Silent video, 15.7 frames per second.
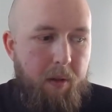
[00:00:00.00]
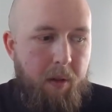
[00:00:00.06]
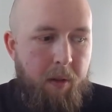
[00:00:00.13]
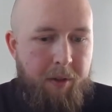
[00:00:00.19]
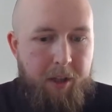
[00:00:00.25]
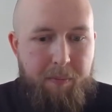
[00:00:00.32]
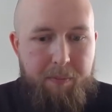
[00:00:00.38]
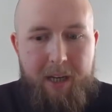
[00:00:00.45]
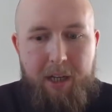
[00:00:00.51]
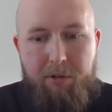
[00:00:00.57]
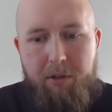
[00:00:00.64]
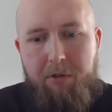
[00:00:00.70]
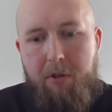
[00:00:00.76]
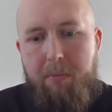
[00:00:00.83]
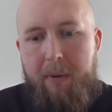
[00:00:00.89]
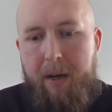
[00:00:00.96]
this major
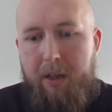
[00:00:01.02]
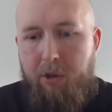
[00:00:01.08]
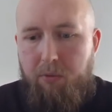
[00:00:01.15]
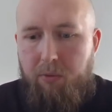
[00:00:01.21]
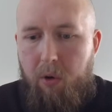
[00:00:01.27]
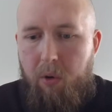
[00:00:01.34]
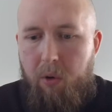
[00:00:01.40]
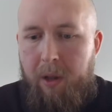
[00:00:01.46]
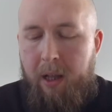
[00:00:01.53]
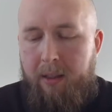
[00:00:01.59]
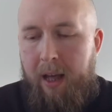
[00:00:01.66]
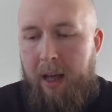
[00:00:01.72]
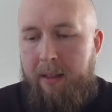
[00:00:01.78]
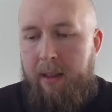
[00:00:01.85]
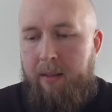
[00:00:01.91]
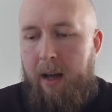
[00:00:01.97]
incident manager role
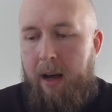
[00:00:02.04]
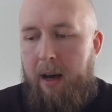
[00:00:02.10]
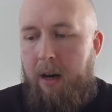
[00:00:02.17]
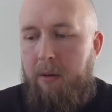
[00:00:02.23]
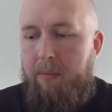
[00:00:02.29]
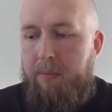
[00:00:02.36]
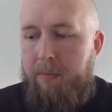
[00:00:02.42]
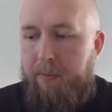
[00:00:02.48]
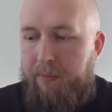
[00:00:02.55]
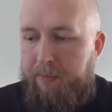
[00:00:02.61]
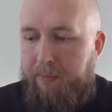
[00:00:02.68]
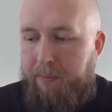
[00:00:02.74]
that I'm